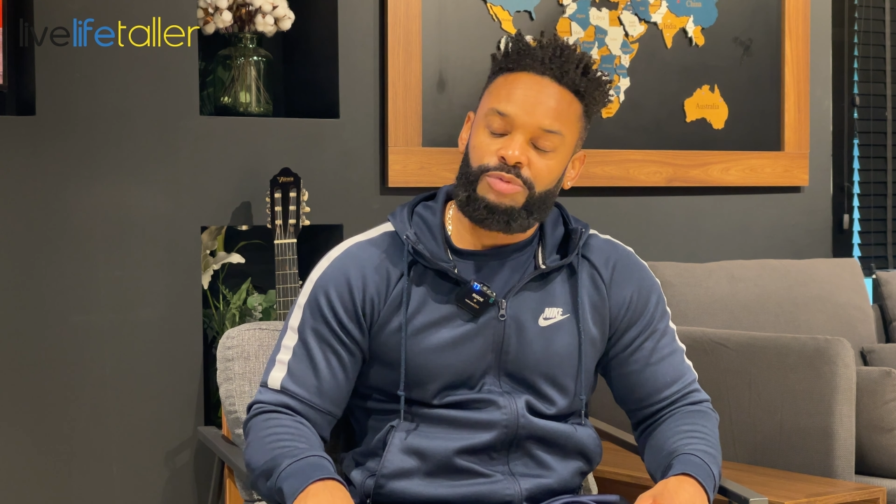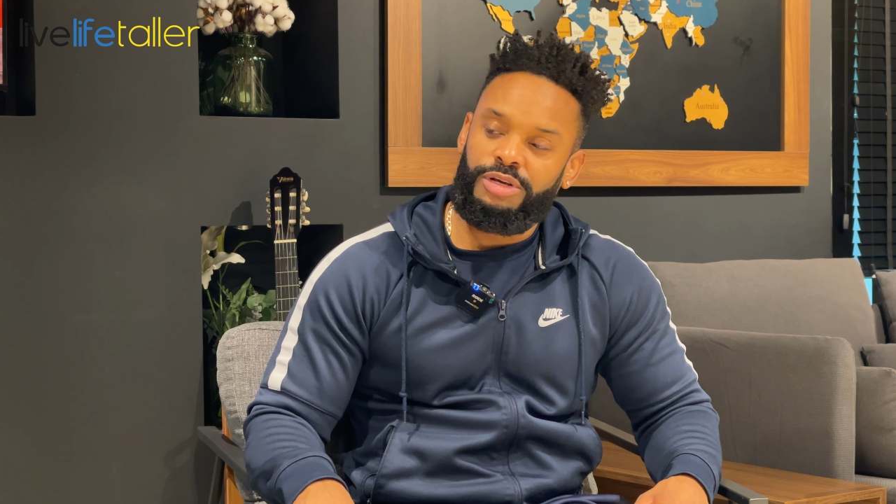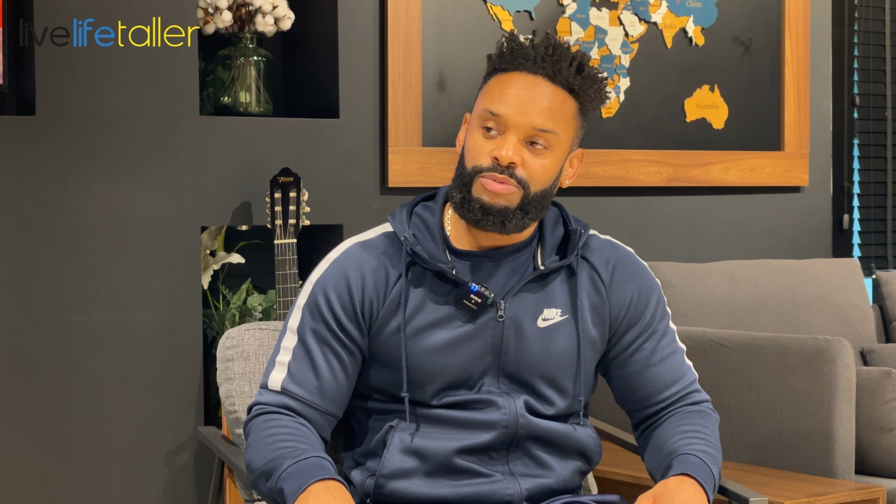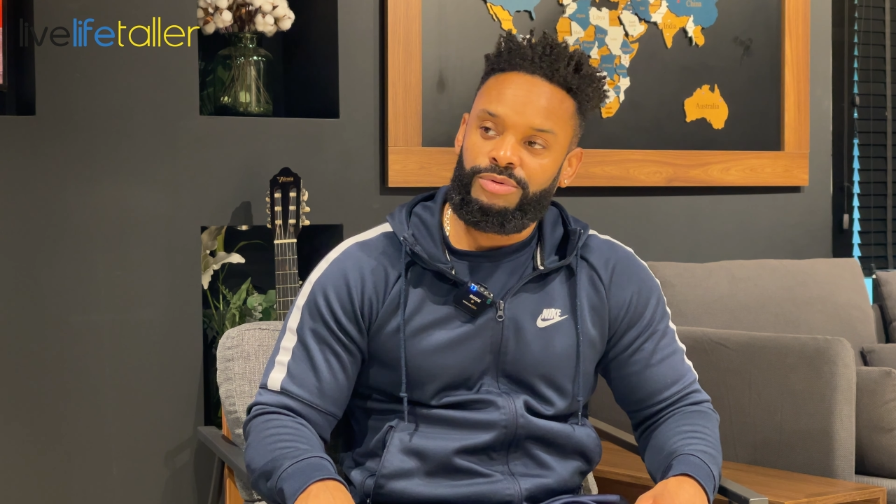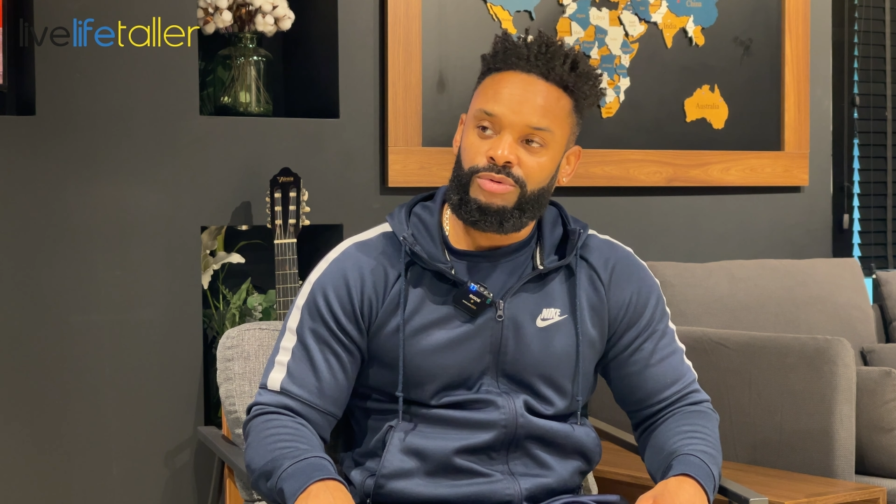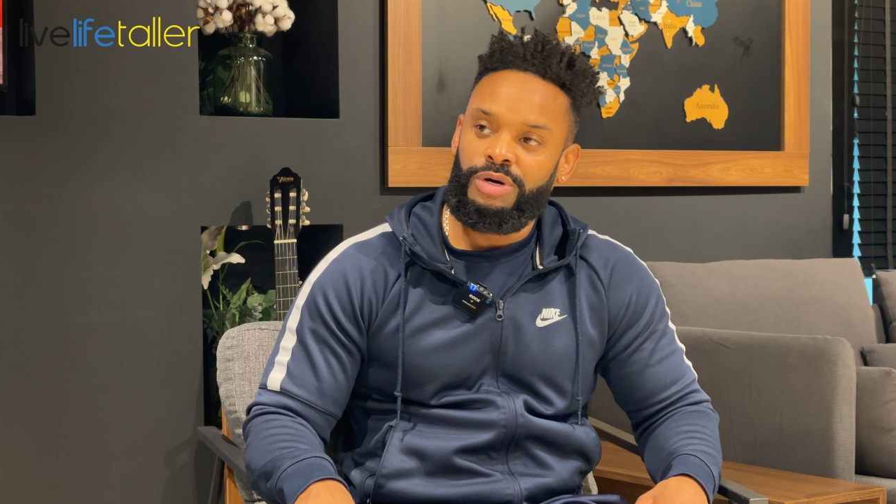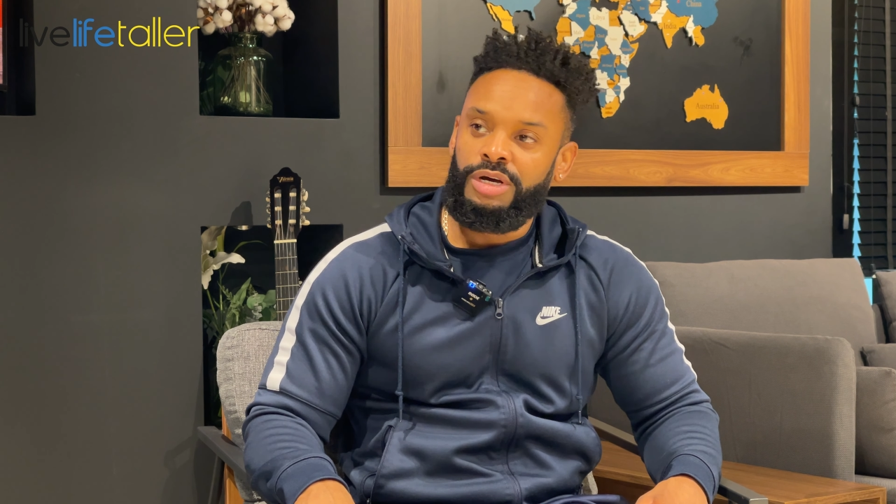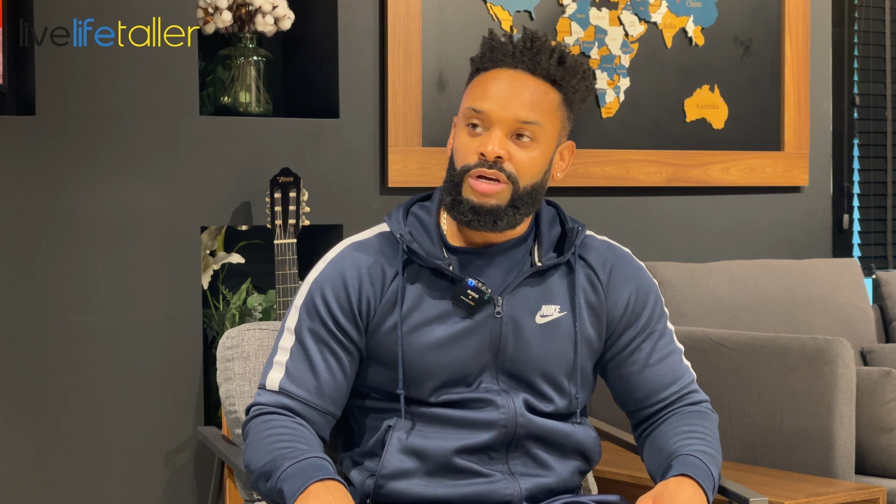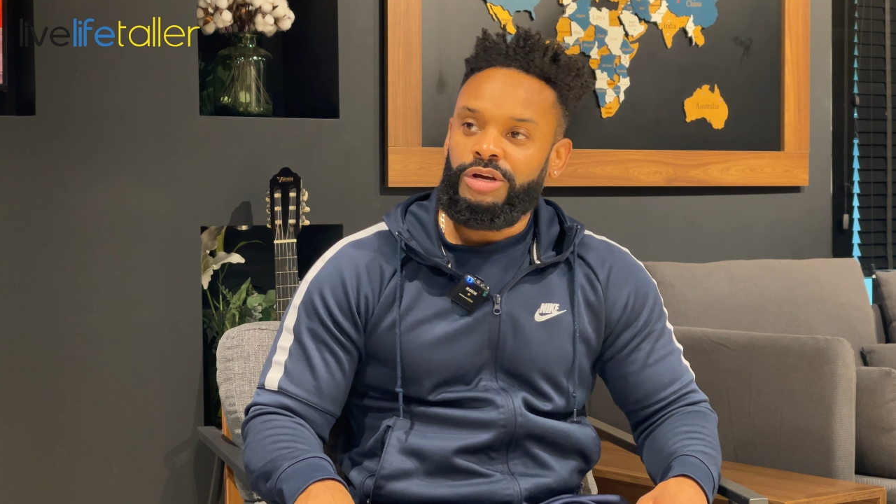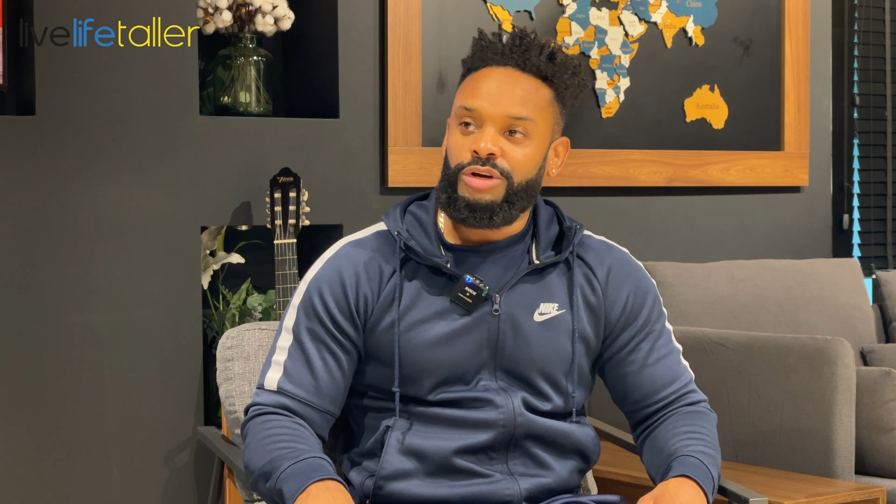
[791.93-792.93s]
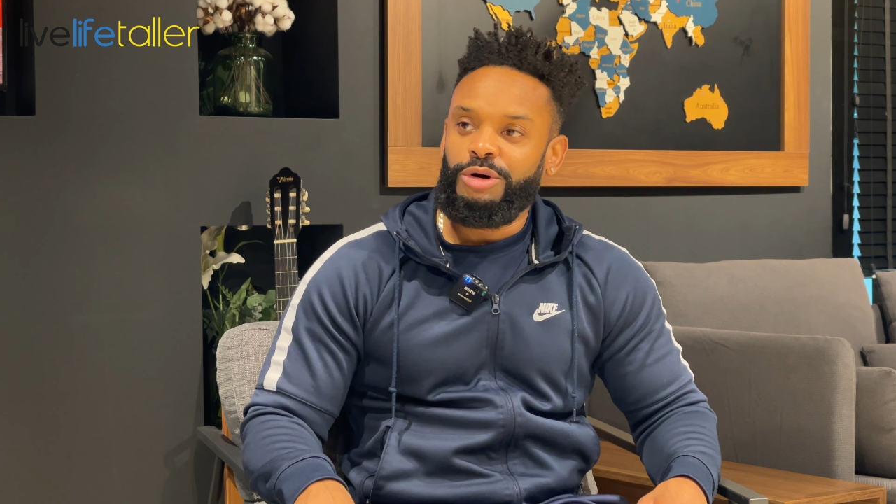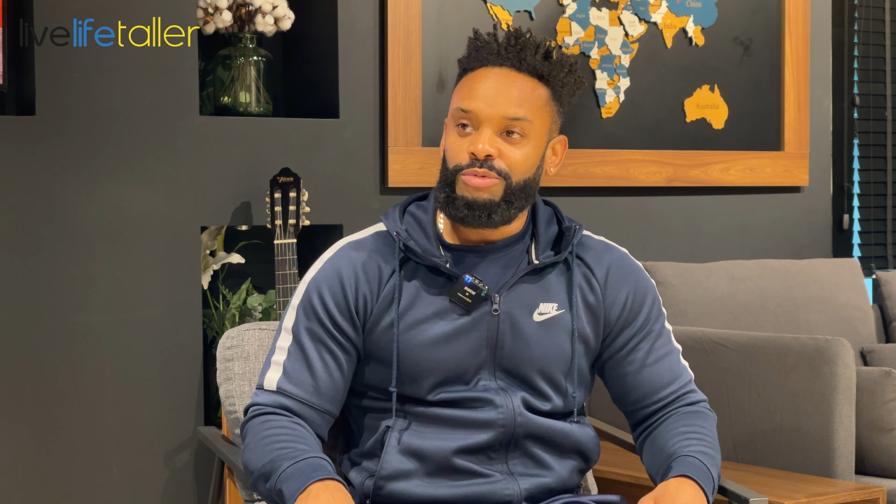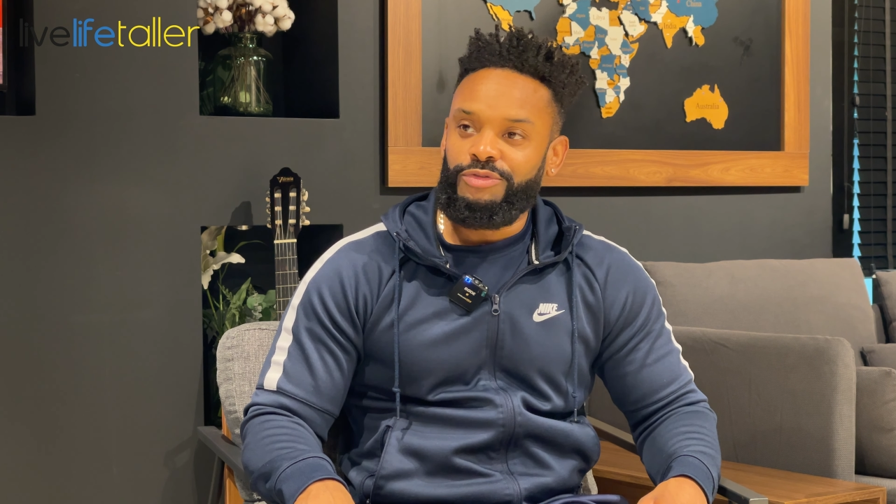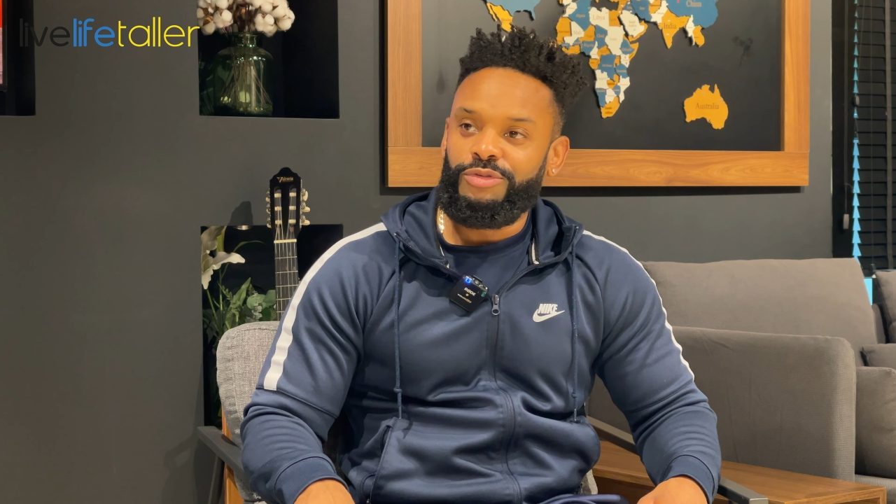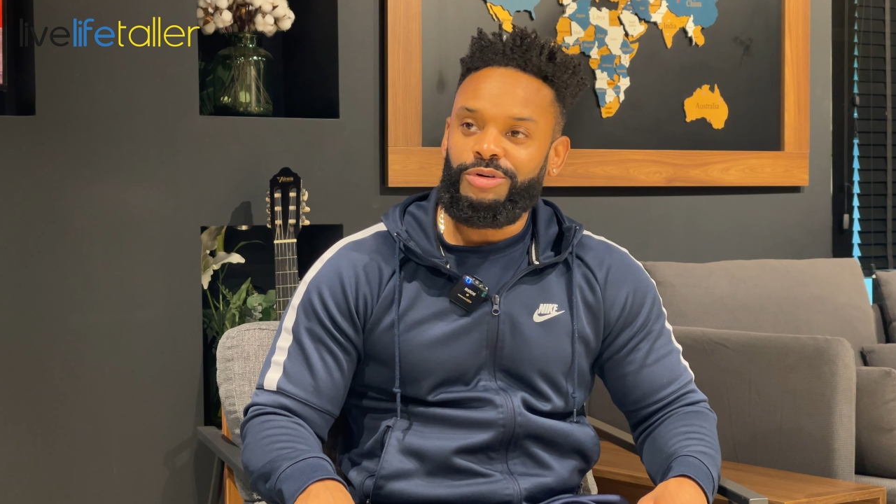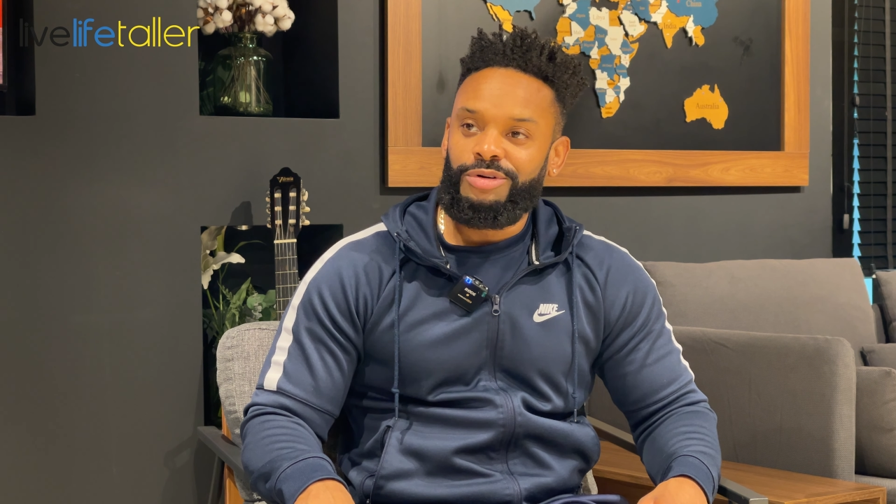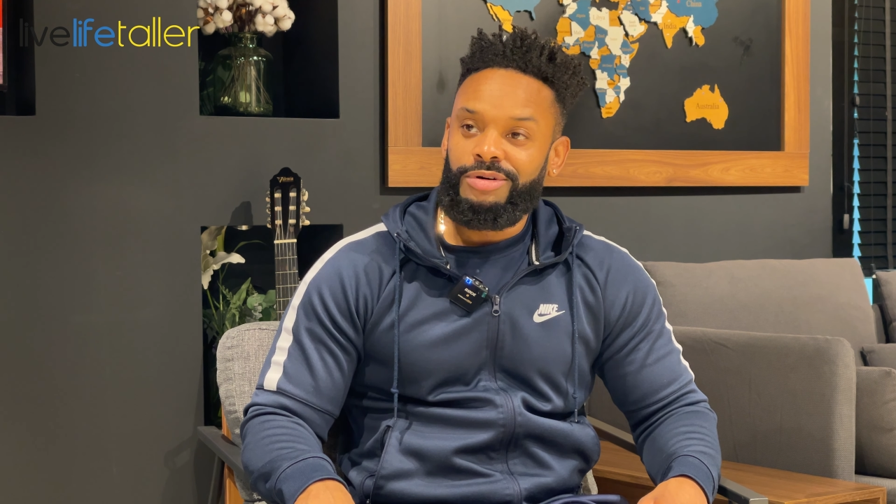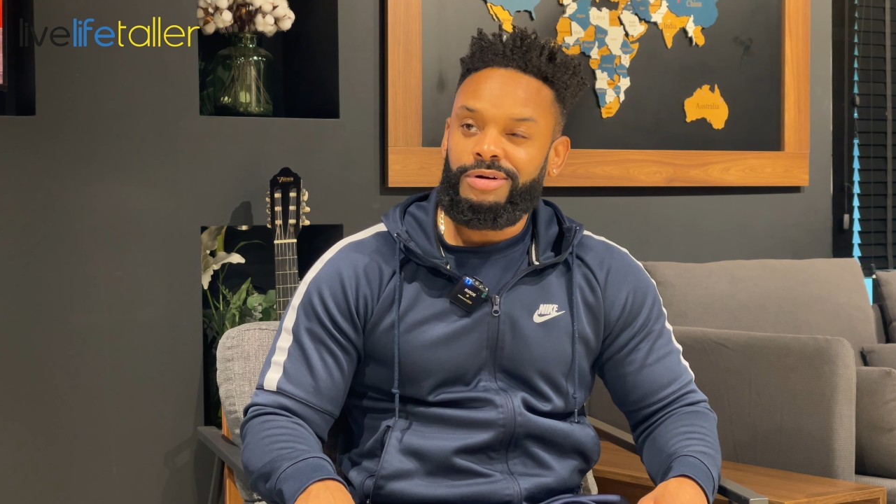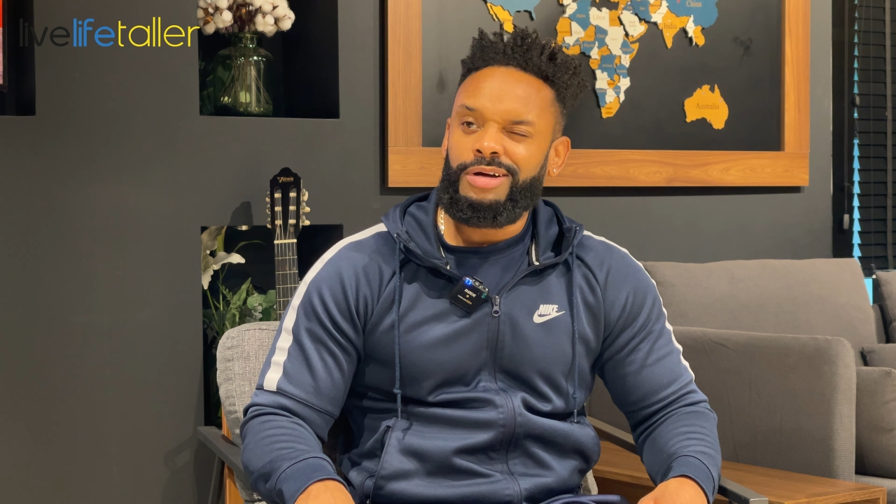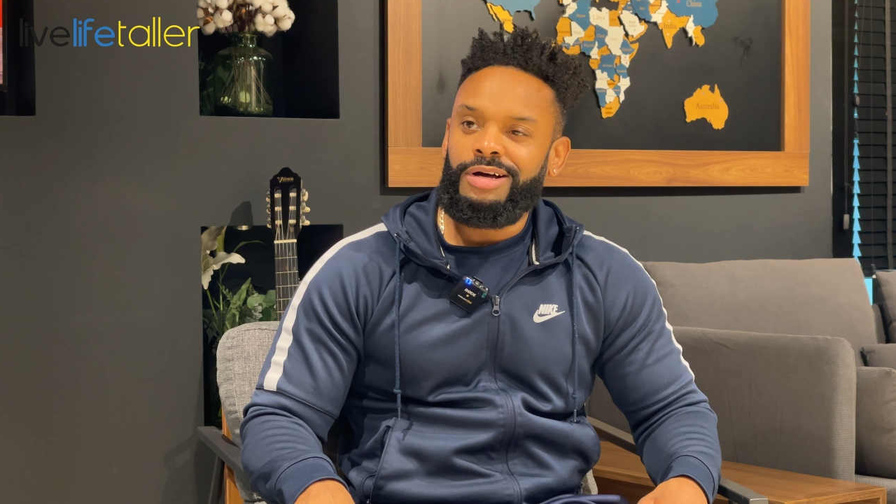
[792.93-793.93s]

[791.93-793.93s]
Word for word: people. You know, before